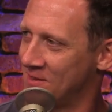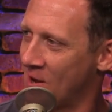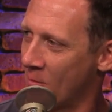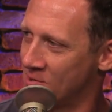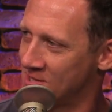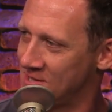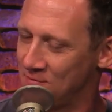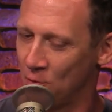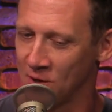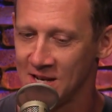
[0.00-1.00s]
of the Commodore
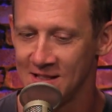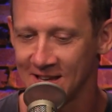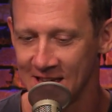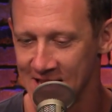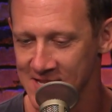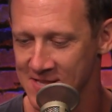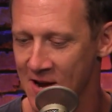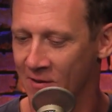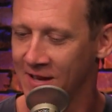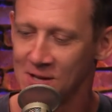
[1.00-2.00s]
64, you need the keys
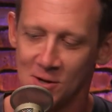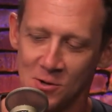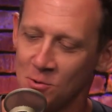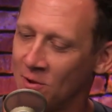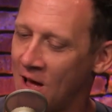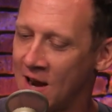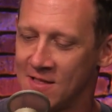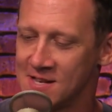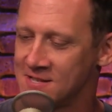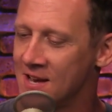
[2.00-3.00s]
there. Like you could do a lot
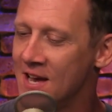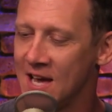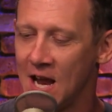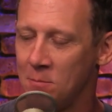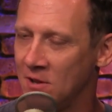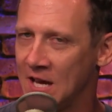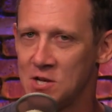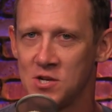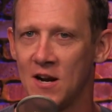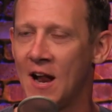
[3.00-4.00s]
of this in
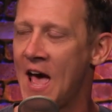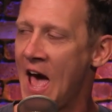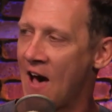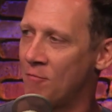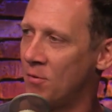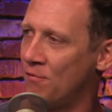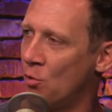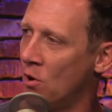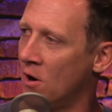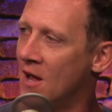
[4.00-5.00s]
emulation, and I have
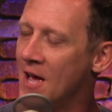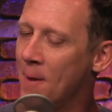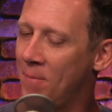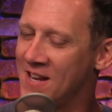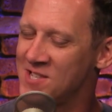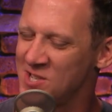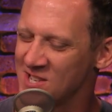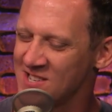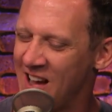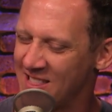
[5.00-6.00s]
before, but it's
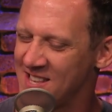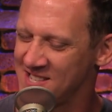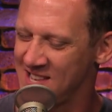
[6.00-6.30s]
just not the